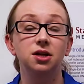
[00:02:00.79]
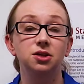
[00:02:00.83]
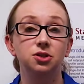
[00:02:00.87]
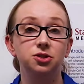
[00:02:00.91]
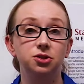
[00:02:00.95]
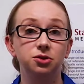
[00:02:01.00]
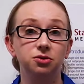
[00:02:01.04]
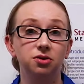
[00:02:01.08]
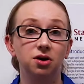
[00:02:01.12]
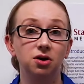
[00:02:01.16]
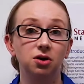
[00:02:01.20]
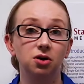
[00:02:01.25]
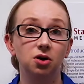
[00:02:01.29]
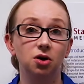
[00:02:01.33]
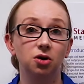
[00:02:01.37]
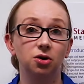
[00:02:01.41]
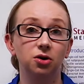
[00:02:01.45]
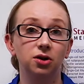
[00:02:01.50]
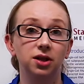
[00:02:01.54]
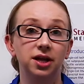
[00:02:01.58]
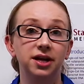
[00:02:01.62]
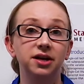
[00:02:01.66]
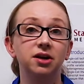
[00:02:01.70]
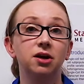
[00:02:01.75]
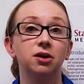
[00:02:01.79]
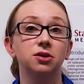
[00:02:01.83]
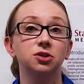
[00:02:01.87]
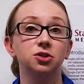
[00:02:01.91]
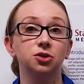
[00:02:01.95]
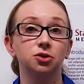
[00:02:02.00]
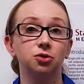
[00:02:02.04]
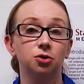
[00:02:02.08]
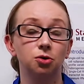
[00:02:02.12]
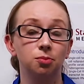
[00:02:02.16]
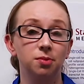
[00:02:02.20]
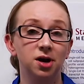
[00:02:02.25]
do not correlate under
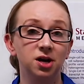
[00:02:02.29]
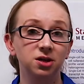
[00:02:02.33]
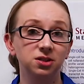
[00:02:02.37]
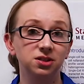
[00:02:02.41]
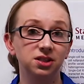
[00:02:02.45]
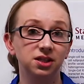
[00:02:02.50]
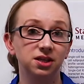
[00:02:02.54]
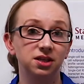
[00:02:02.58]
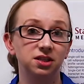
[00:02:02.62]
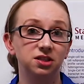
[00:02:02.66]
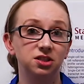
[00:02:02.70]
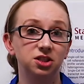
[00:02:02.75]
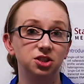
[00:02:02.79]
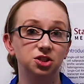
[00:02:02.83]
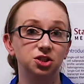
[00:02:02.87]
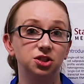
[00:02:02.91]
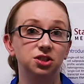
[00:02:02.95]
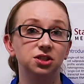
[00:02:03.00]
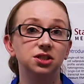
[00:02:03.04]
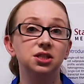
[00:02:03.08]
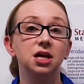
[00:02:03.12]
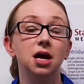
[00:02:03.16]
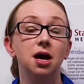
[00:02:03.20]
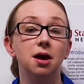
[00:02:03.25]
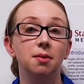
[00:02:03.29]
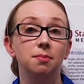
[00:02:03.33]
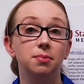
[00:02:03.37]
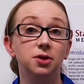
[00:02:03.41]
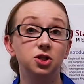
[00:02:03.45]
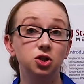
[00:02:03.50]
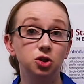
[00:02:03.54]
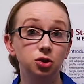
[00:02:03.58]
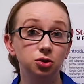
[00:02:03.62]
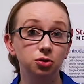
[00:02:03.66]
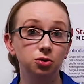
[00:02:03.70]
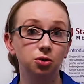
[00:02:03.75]
normoxic conditions,
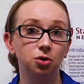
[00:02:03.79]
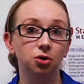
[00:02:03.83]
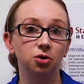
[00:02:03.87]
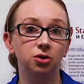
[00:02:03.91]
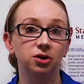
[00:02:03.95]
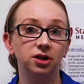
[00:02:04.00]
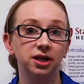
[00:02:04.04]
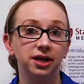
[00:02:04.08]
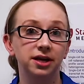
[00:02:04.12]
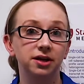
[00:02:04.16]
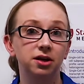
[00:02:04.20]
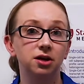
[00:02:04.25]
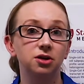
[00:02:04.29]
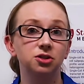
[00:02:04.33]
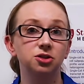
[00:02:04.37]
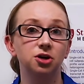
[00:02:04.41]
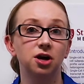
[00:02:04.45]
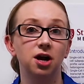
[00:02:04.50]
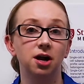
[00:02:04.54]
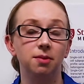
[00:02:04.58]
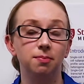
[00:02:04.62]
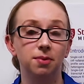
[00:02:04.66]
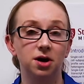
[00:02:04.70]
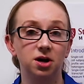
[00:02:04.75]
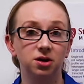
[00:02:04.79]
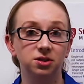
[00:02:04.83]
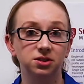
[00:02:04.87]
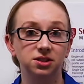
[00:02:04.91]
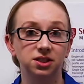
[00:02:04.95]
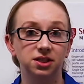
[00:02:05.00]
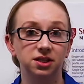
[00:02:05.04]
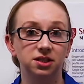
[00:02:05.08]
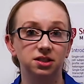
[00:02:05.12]
but do correlate under hypoxic